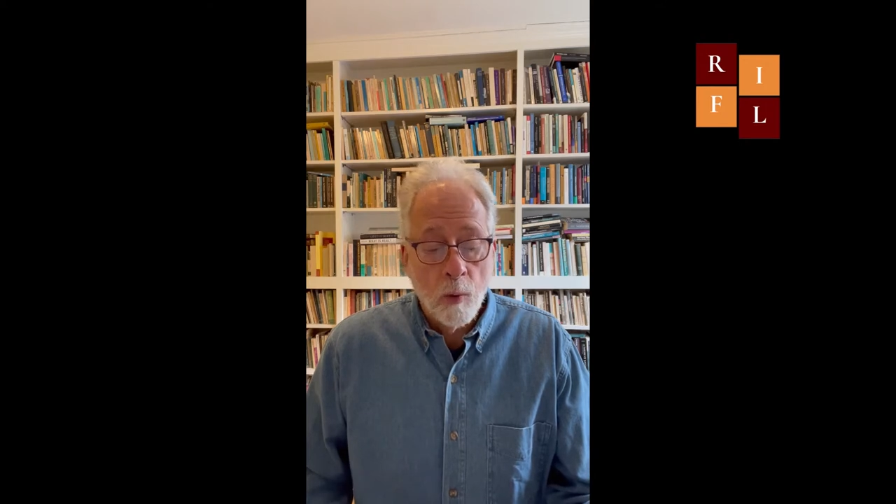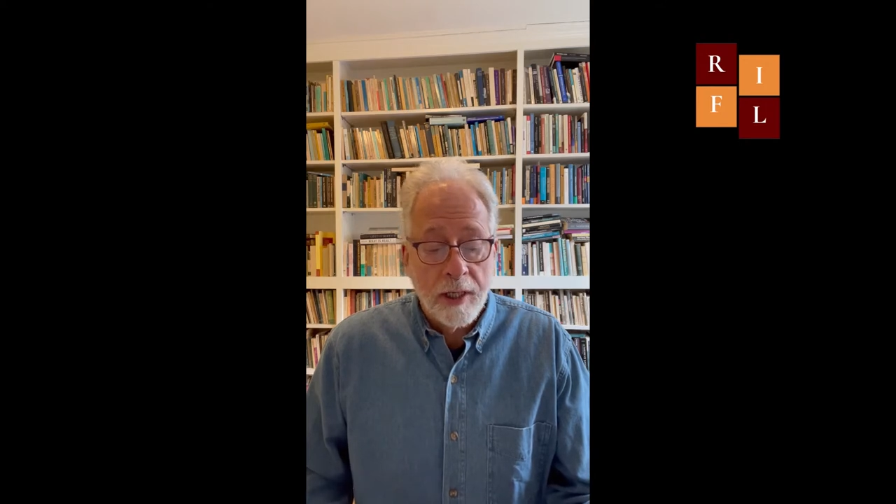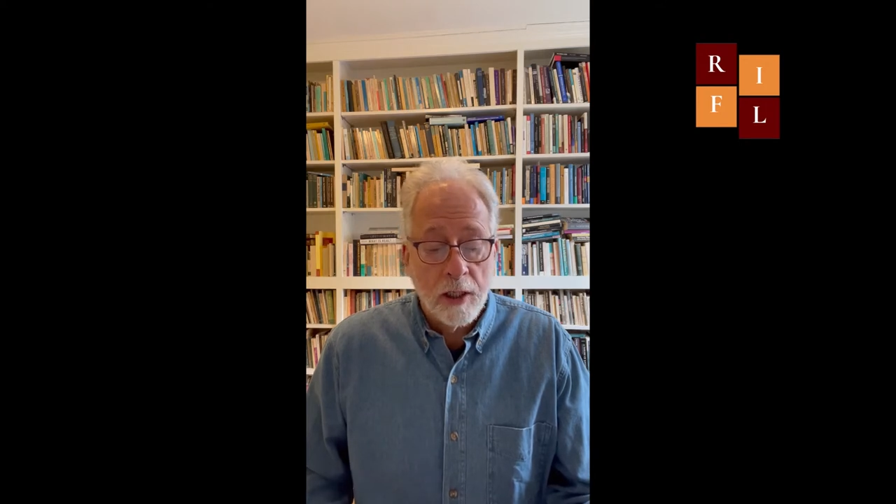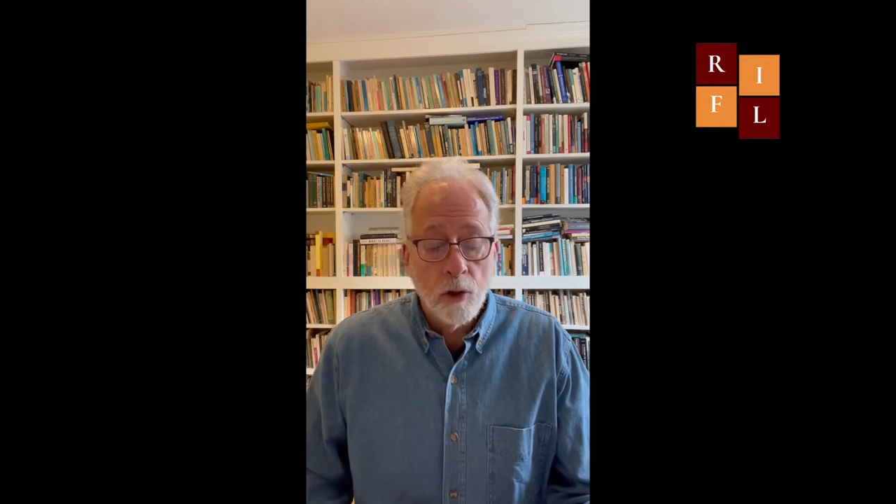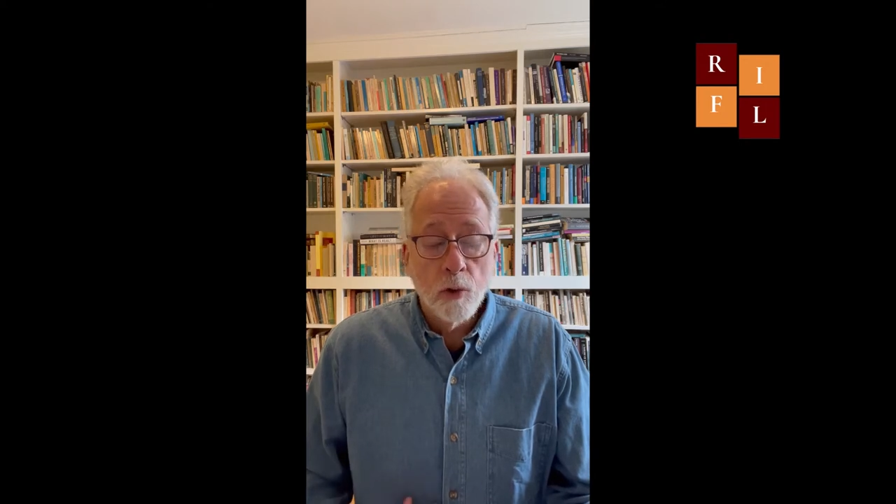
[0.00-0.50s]
we
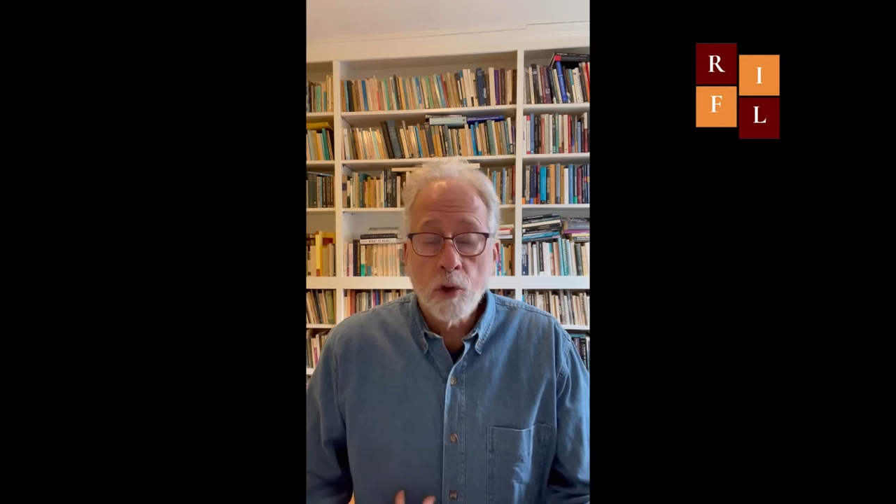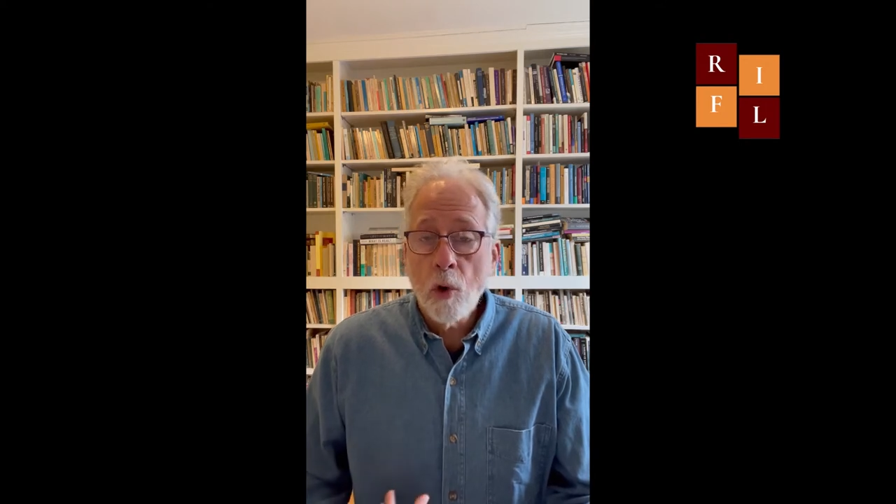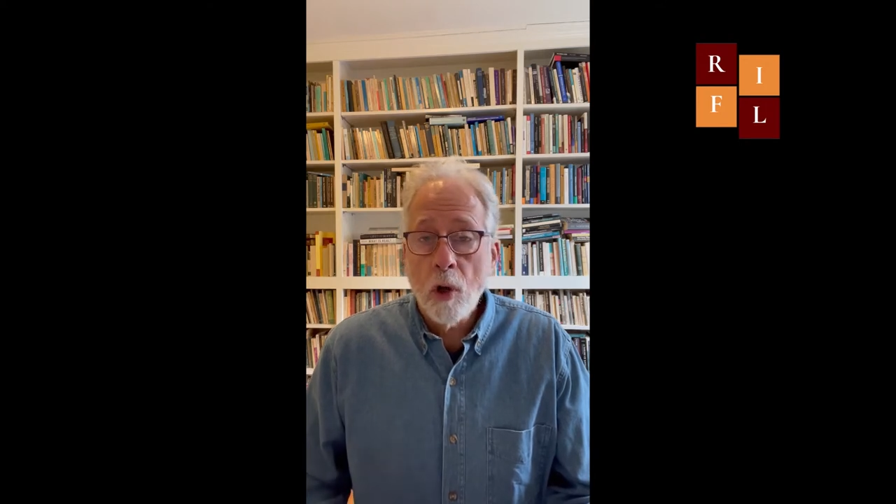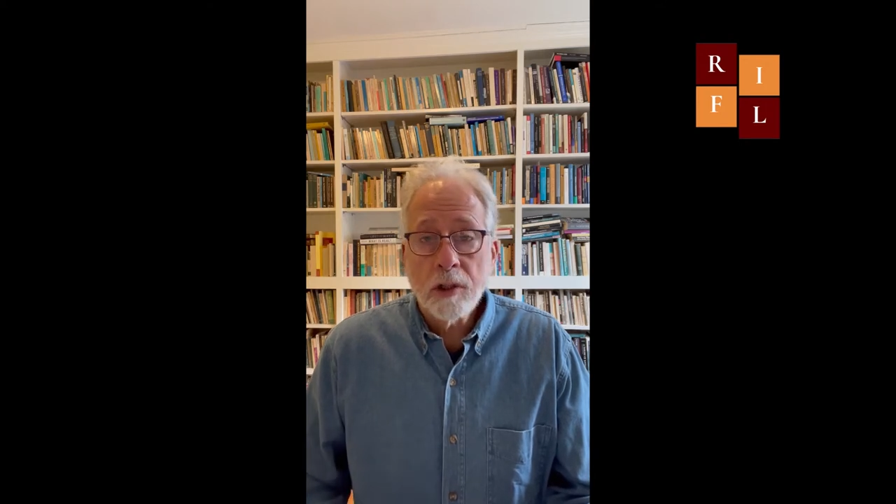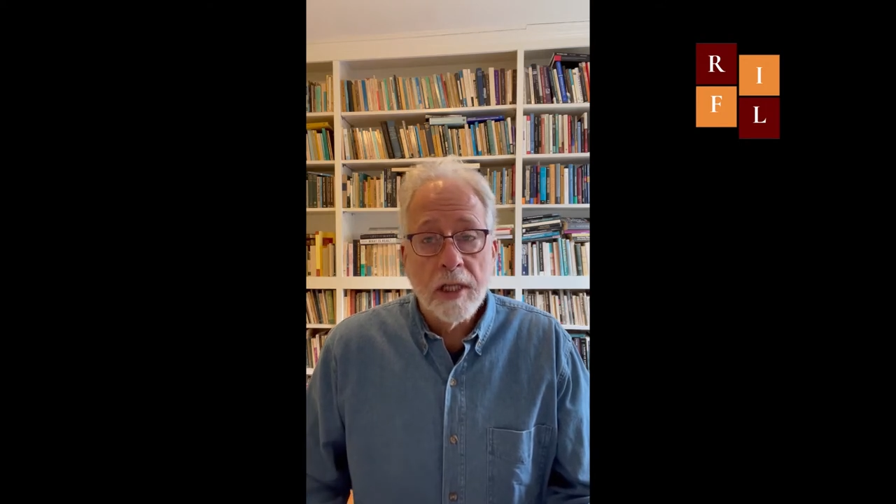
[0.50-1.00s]
can use
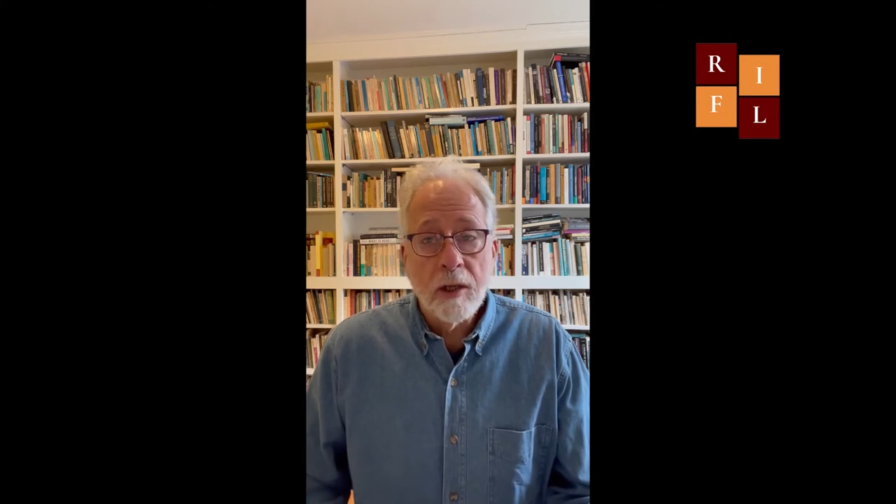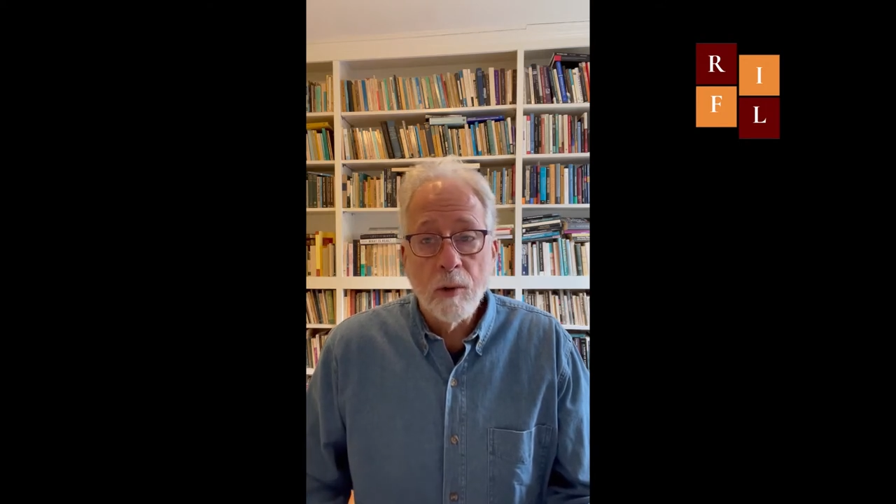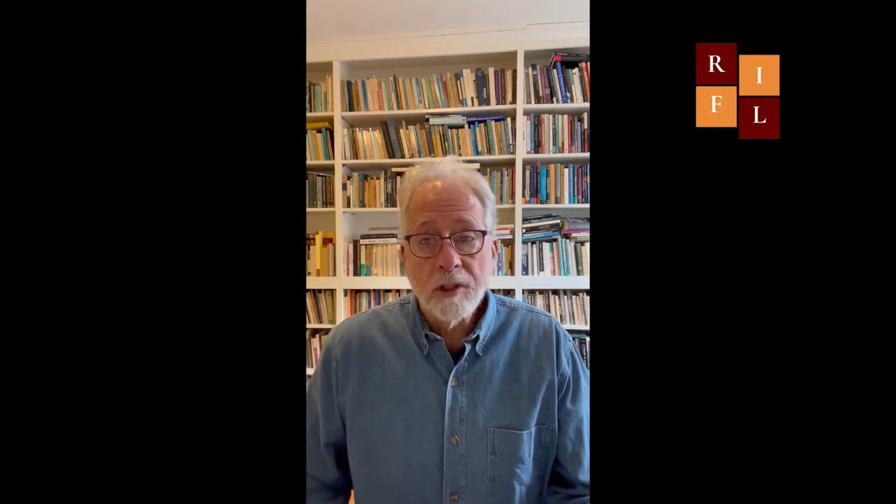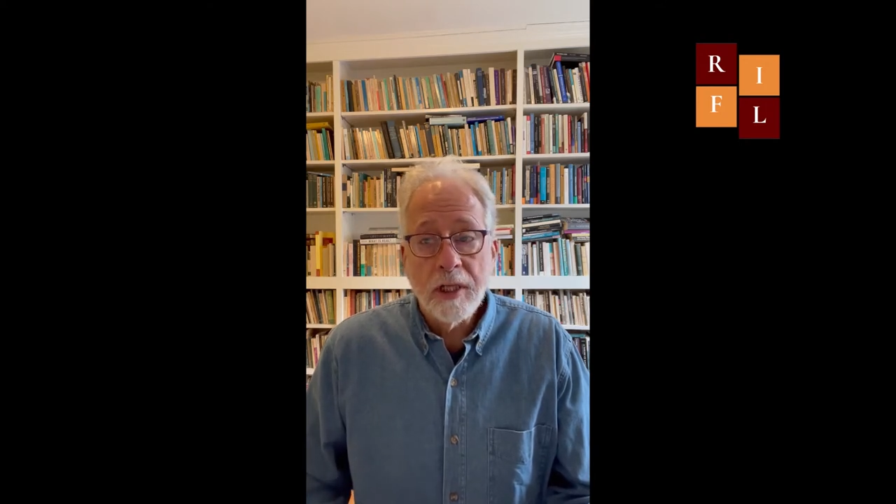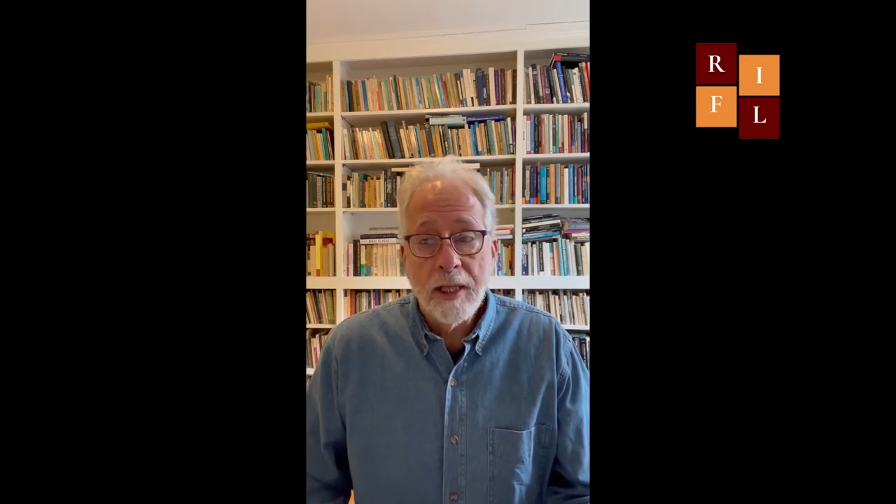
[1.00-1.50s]
cross
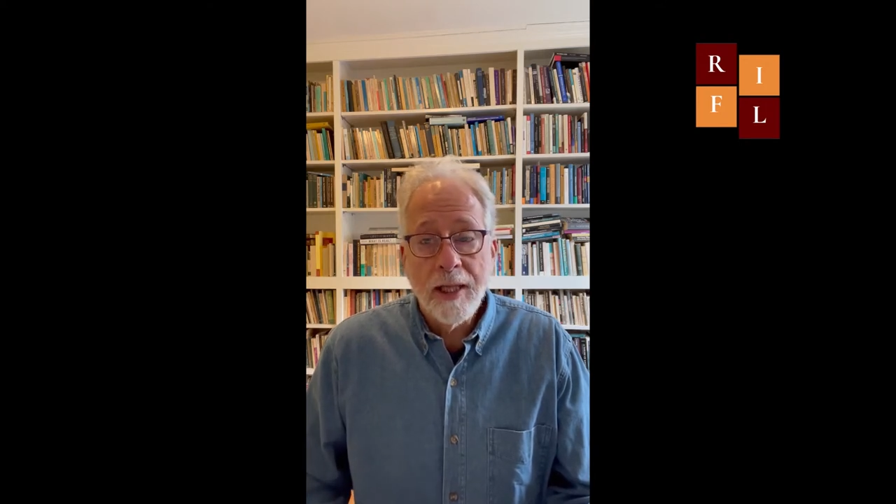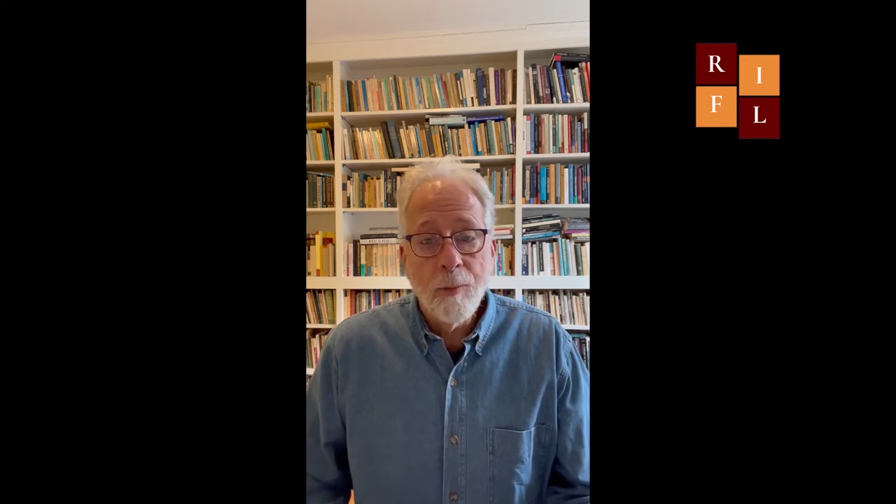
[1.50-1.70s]
linguistically.